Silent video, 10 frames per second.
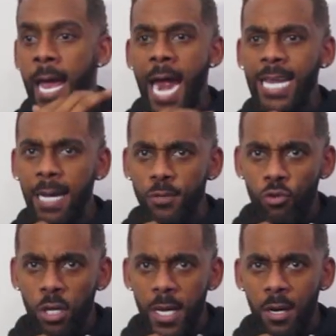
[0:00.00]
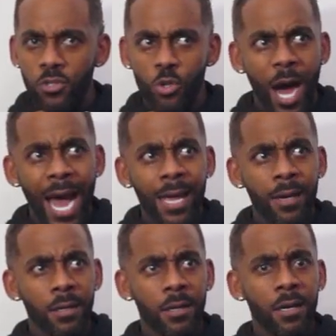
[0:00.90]
And he kept on looking at me, he goes, you high?
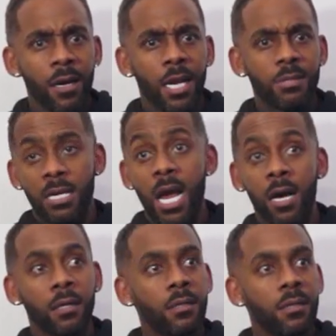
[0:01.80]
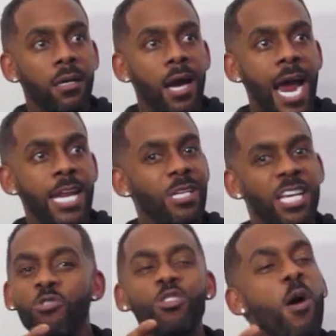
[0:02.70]
And I was like, nah. And he was
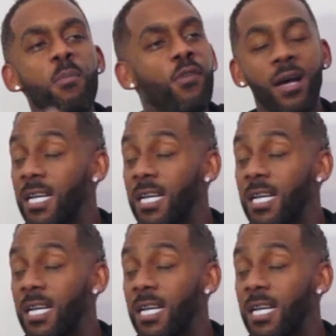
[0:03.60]
like, you smoked before.